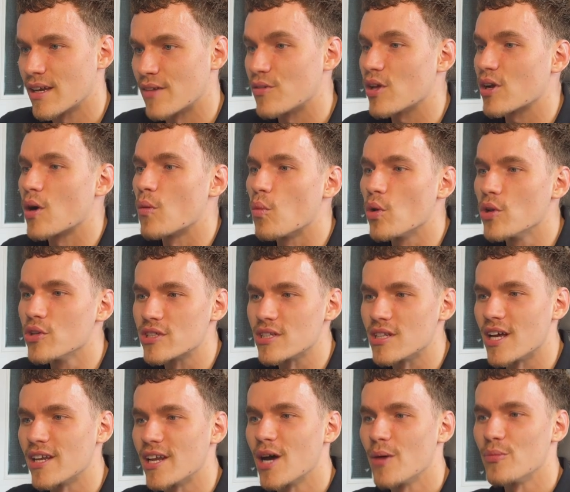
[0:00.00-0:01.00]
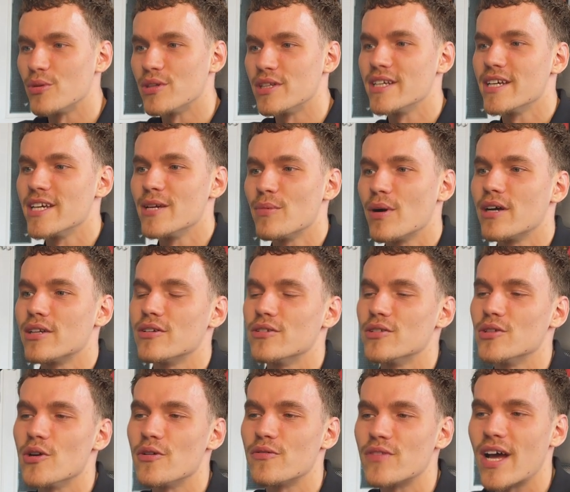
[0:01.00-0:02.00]
I feel like I want to line it up with the E, but I don't
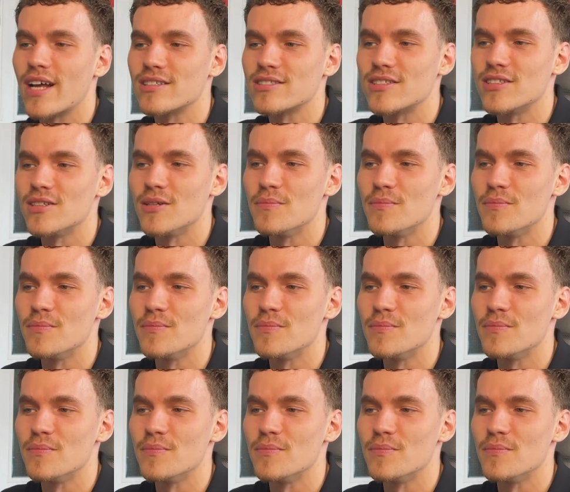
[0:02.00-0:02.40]
know if that's going to